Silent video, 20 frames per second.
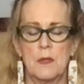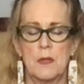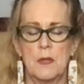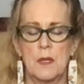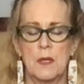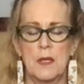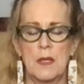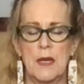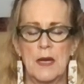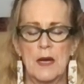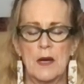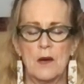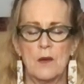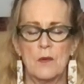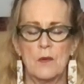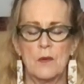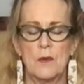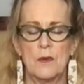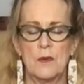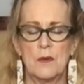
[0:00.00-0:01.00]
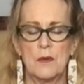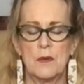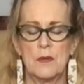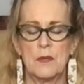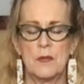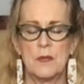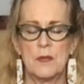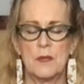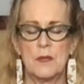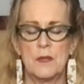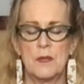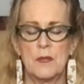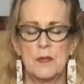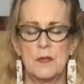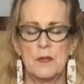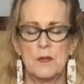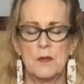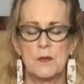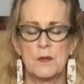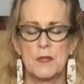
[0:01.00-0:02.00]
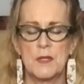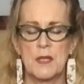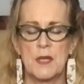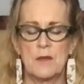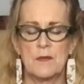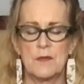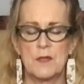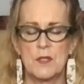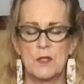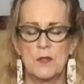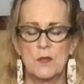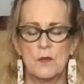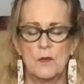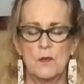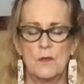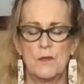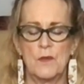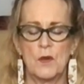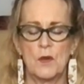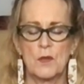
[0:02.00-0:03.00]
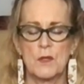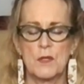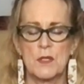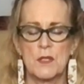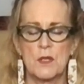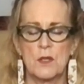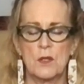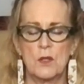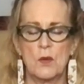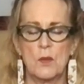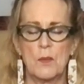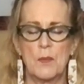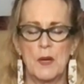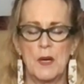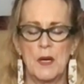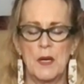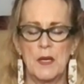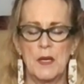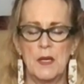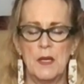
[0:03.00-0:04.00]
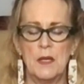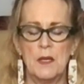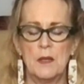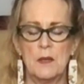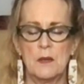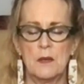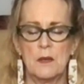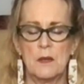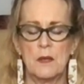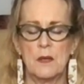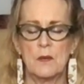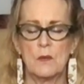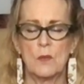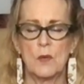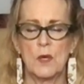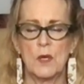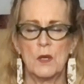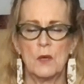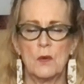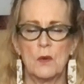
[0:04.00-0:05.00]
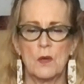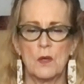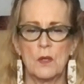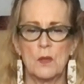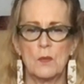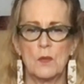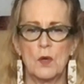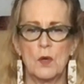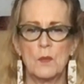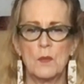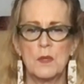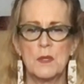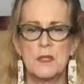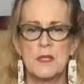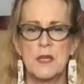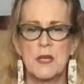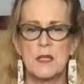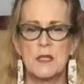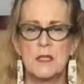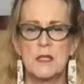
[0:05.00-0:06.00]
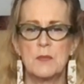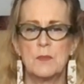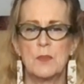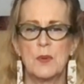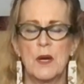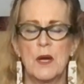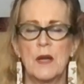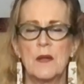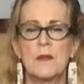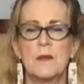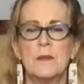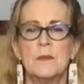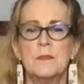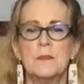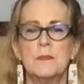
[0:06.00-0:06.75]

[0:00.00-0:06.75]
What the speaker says: allow yourself to focus on your body and where you are in the moment. Take a deep breath